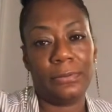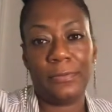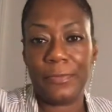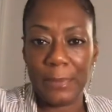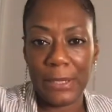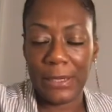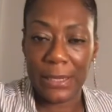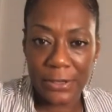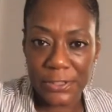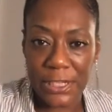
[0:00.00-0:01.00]
feminine
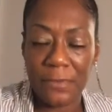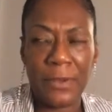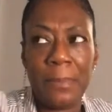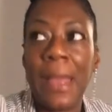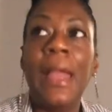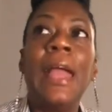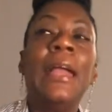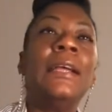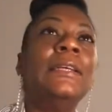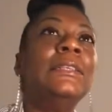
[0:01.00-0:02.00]
energy.
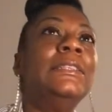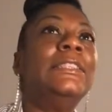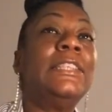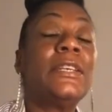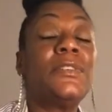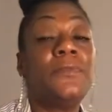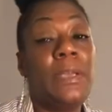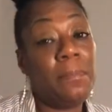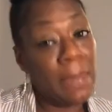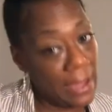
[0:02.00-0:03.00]
Just
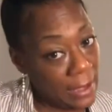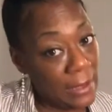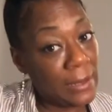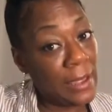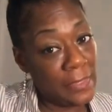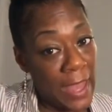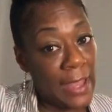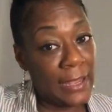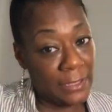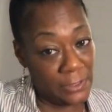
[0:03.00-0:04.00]
remain in that
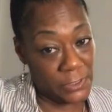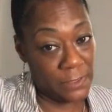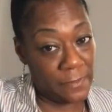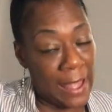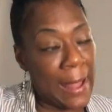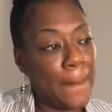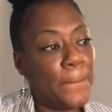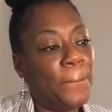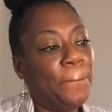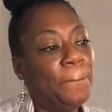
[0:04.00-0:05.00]
energy, right?
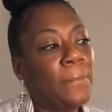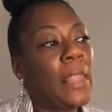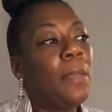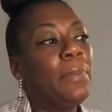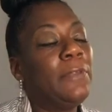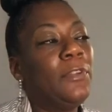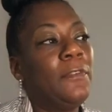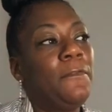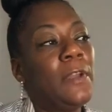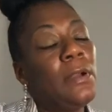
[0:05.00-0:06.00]
But if you
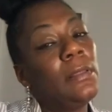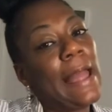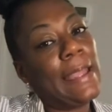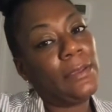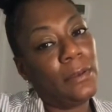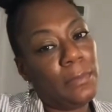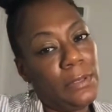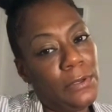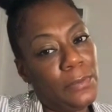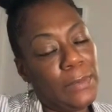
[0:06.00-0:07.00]
feel like
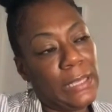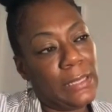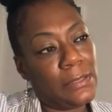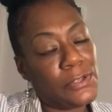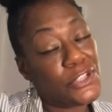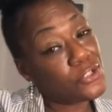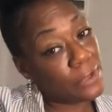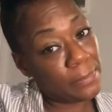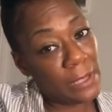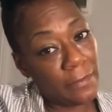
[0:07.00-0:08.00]
you're being
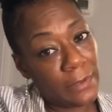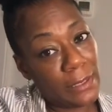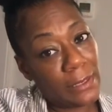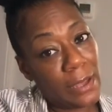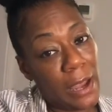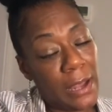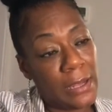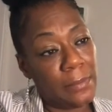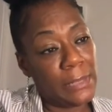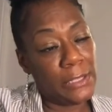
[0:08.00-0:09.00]
stripped of it,
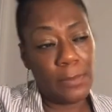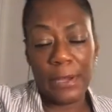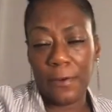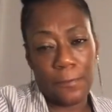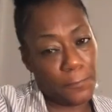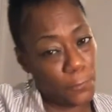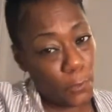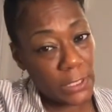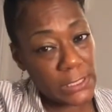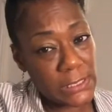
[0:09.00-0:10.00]
and you're being
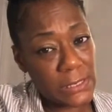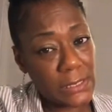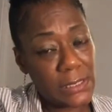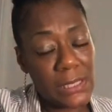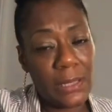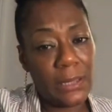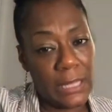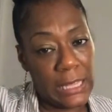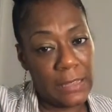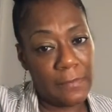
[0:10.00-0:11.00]
forced to
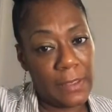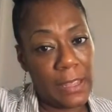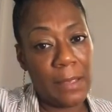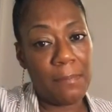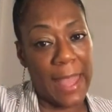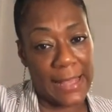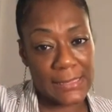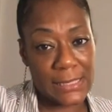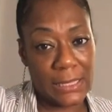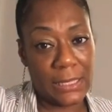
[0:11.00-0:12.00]
live in
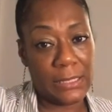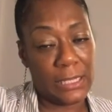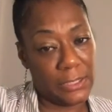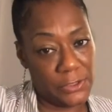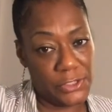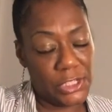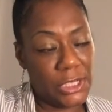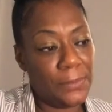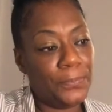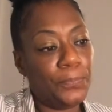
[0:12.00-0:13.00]
masculine energy,